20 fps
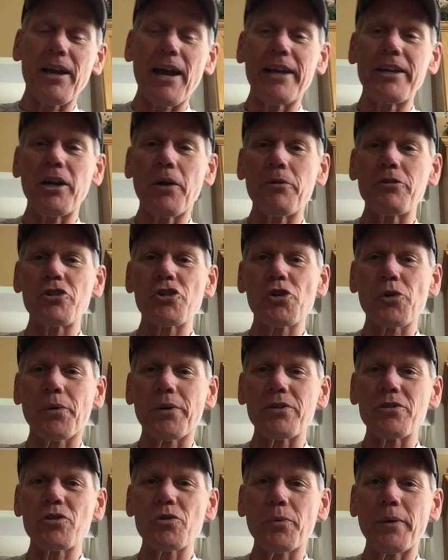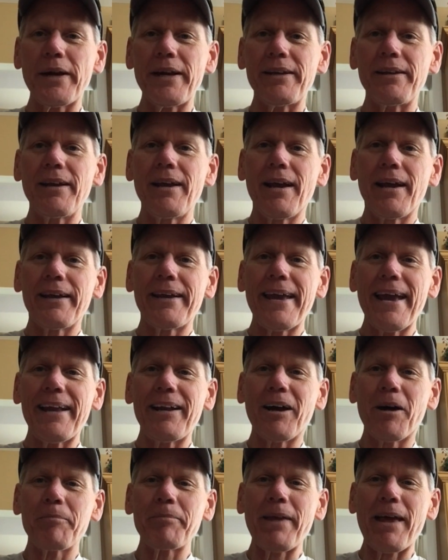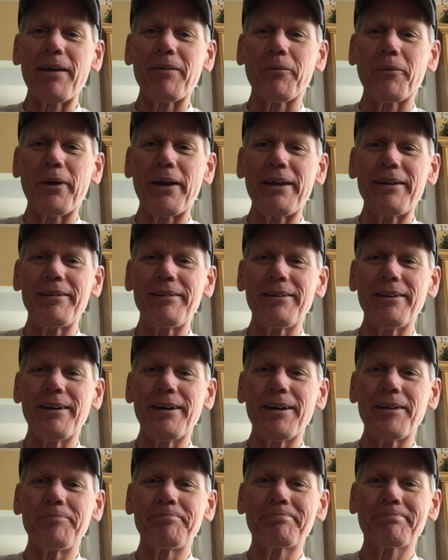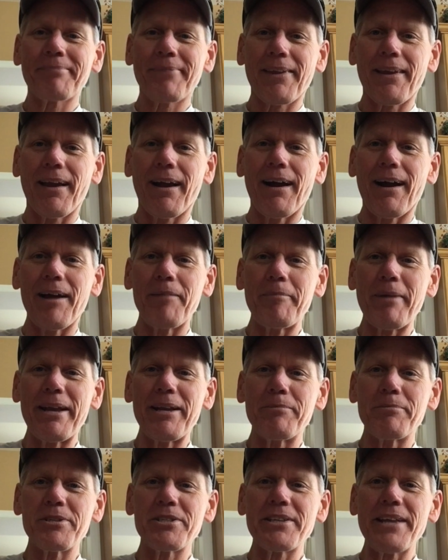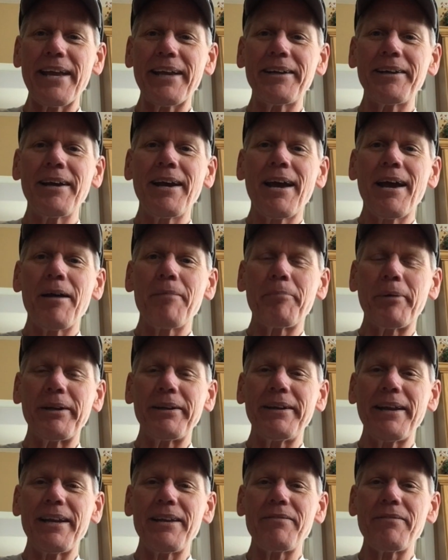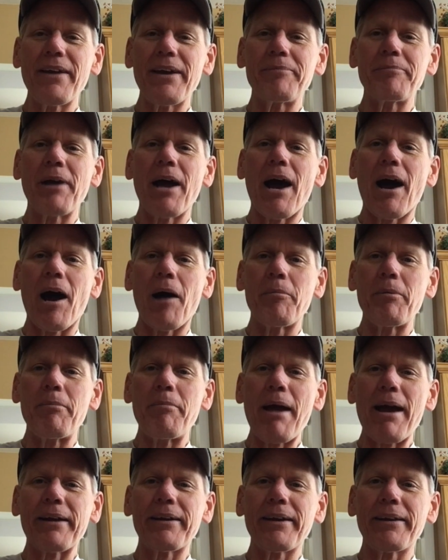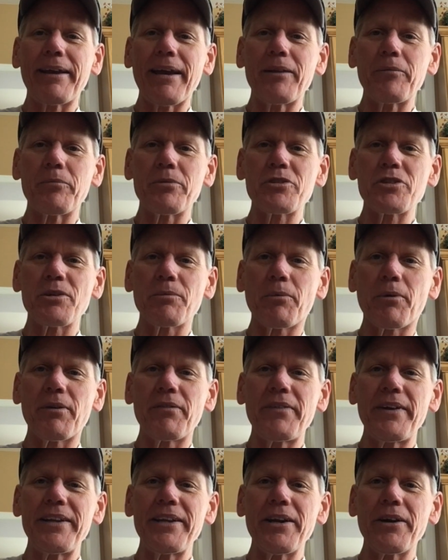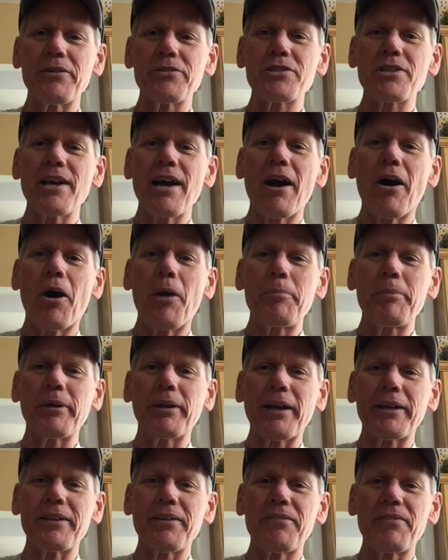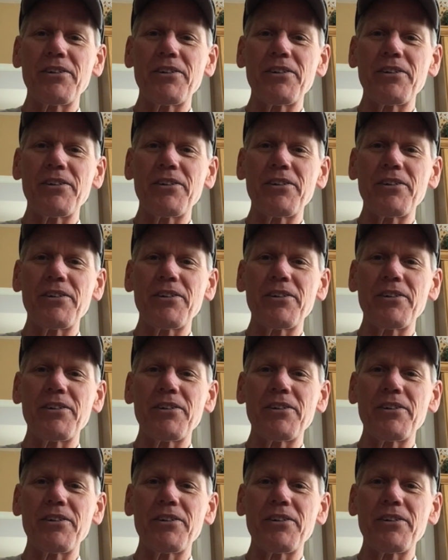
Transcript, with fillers: I know it's short and sweet. Can't help that when um, I made a mistake. But in any event, I'll be back again with some more videos. Hope you like the